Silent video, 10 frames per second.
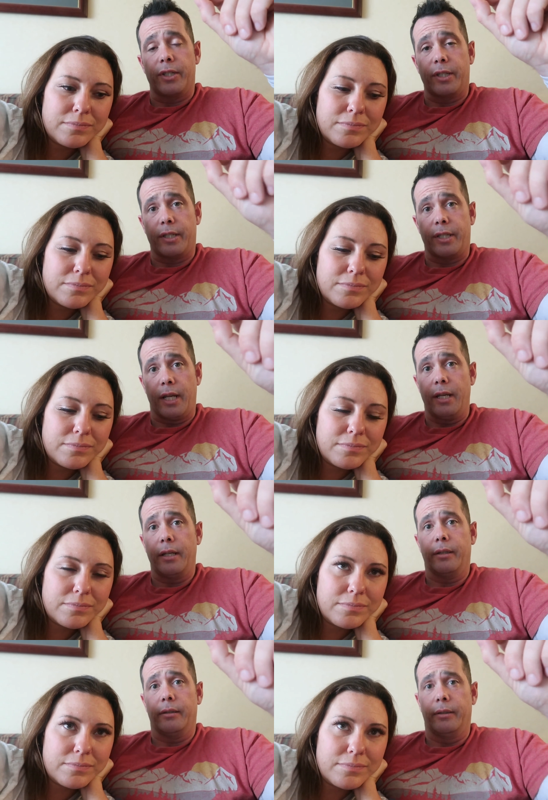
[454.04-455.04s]

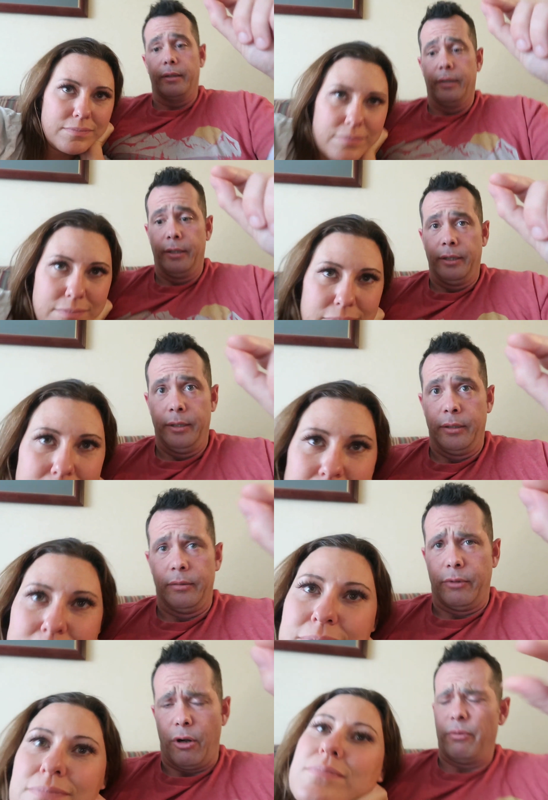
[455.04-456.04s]
Speaker 1: steak.
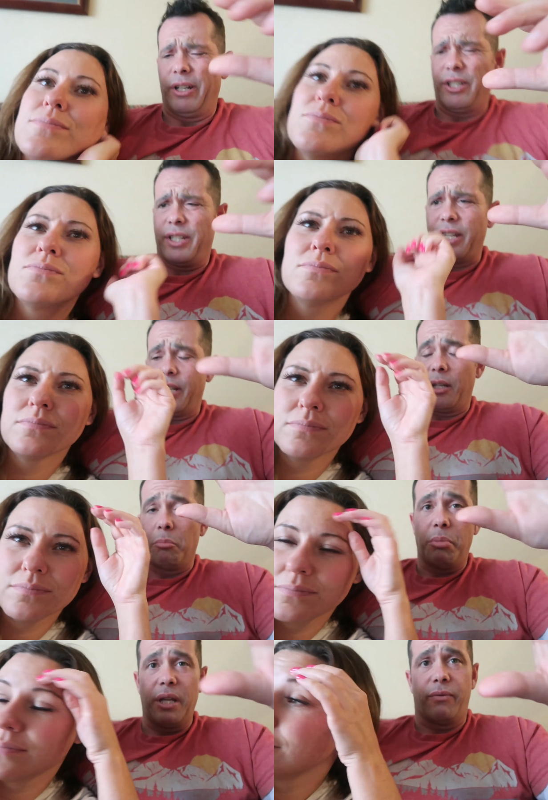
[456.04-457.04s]
No, I shouldn't say steak.
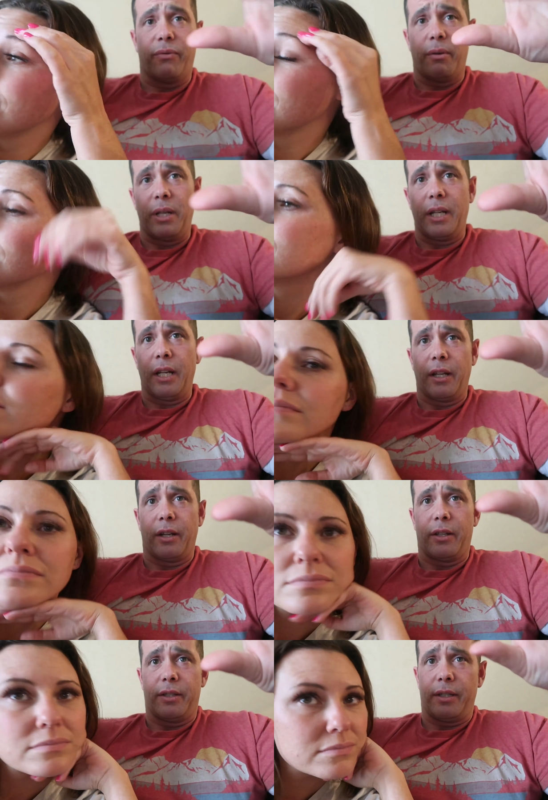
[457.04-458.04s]
Beef. I've been
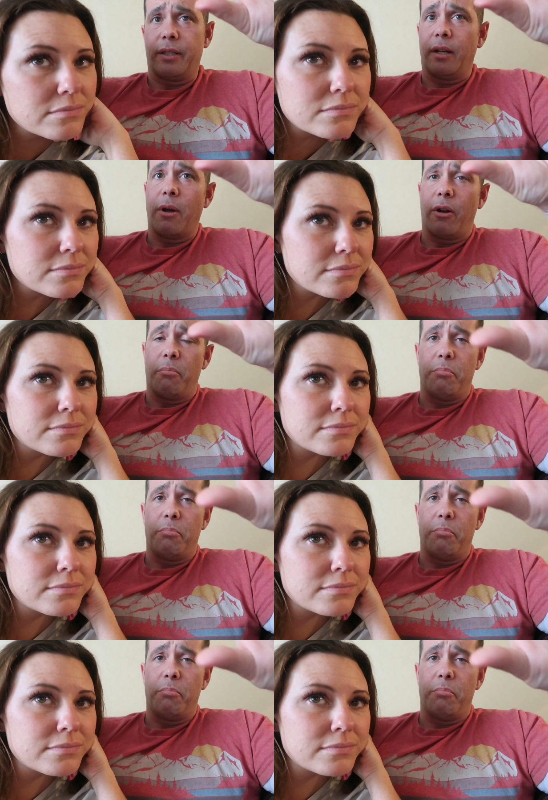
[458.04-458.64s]
eating a consistent amount of